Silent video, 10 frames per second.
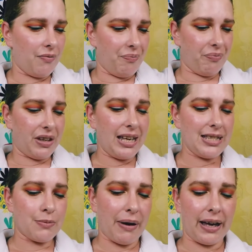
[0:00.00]

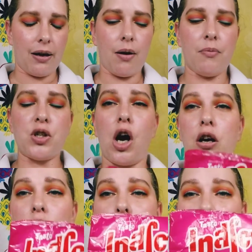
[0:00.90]
These my
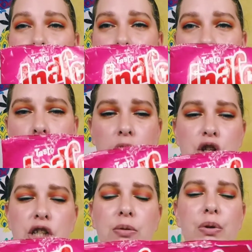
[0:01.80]
daughter really enjoyed.
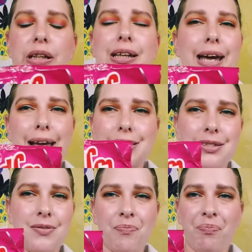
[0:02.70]
She really likes
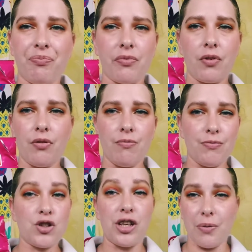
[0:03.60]

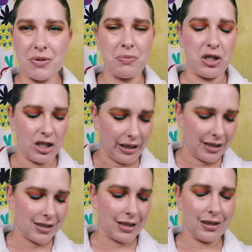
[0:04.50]
chips, but she
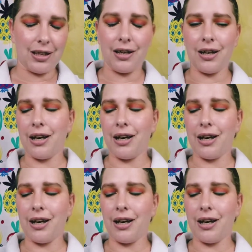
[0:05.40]
likes like the